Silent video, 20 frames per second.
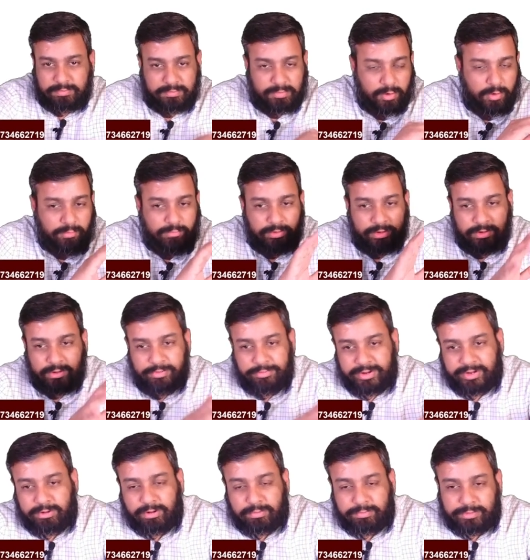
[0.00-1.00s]
overall
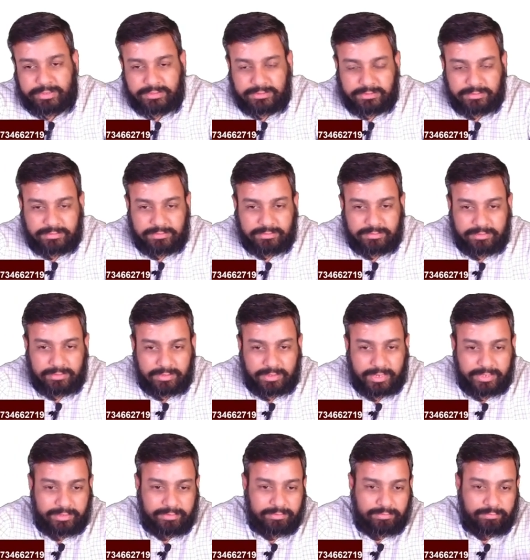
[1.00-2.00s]
rig operations,
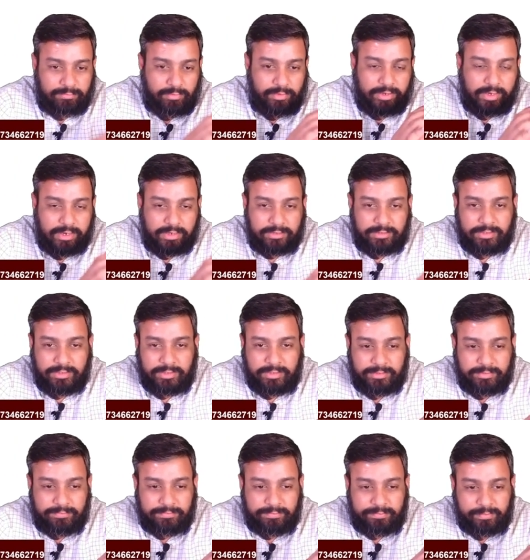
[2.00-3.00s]
like what are
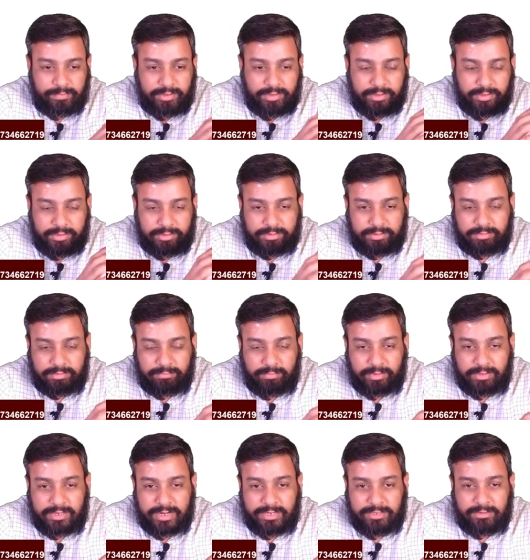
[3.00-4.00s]
the,
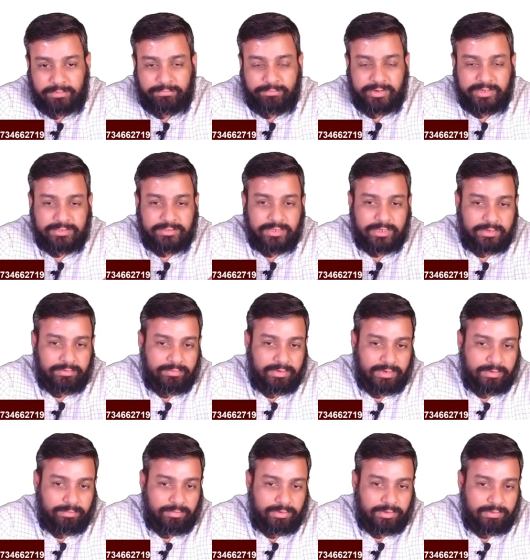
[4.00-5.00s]
what kind of rigs are
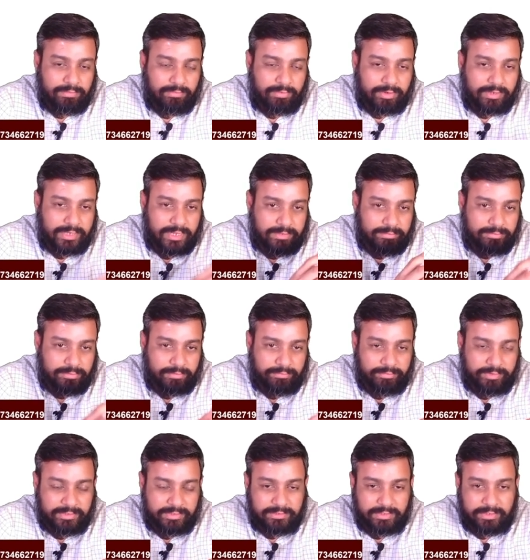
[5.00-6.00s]
available, what types of
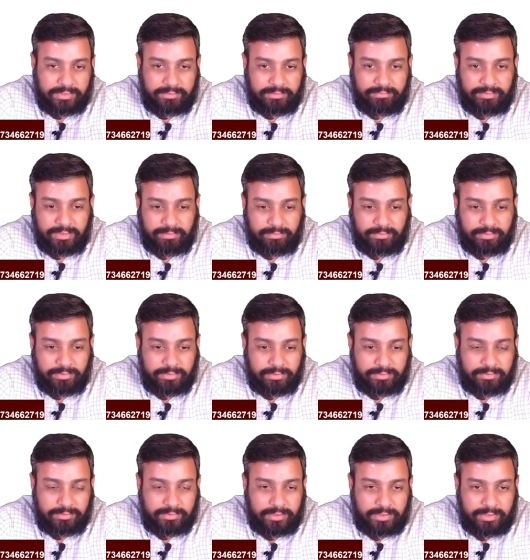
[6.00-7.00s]
rigs are available,
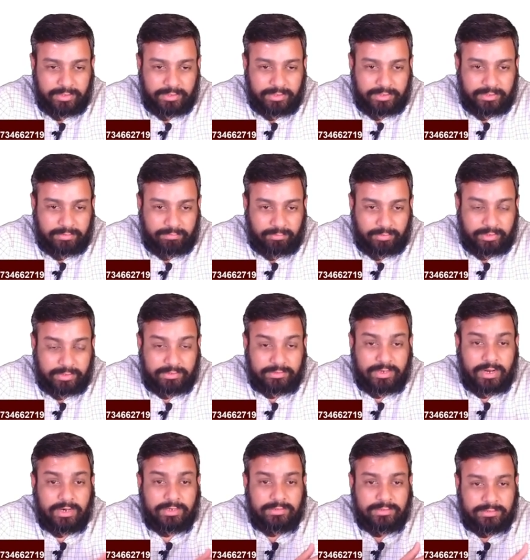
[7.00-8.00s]
what
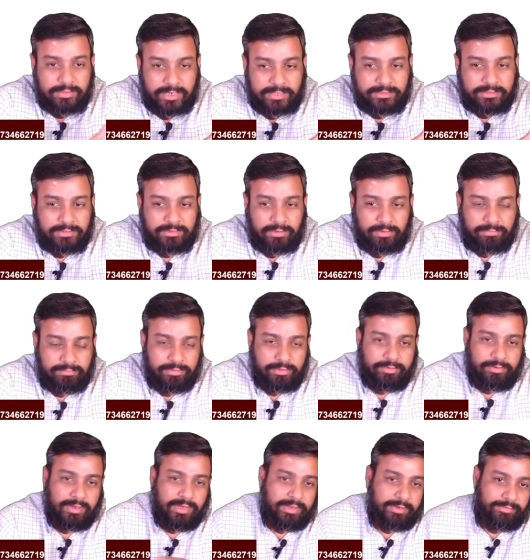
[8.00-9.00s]
are the sizes of the
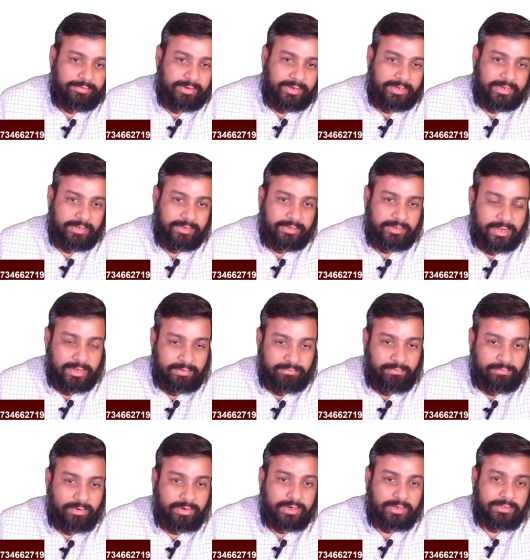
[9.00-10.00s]
drilling rig and
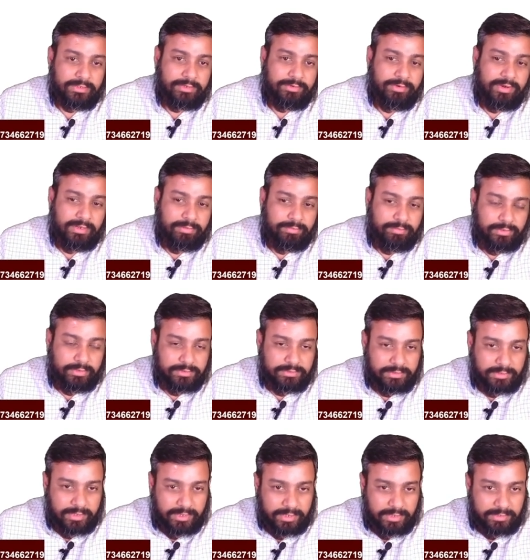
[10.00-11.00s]
what are the drilling
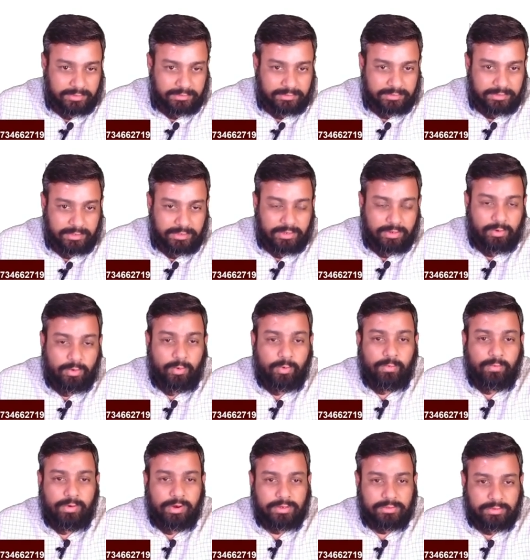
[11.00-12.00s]
personnels, who
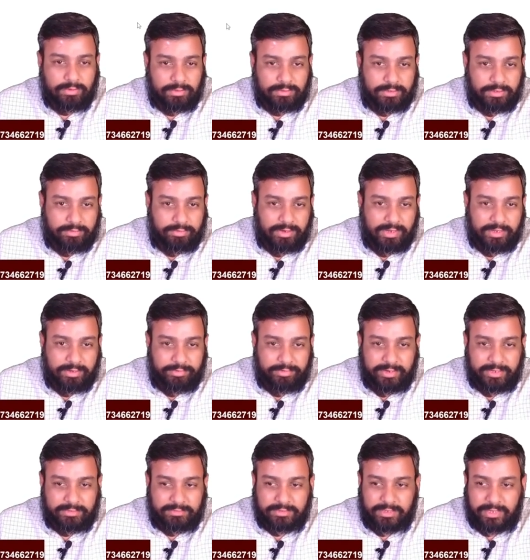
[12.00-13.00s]
works on the drilling
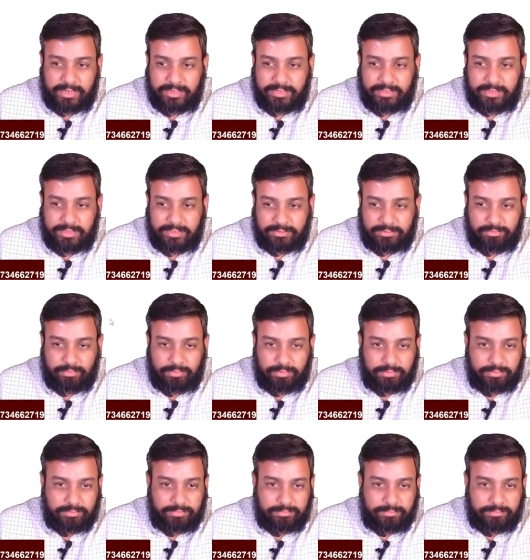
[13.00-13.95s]
rig site and so on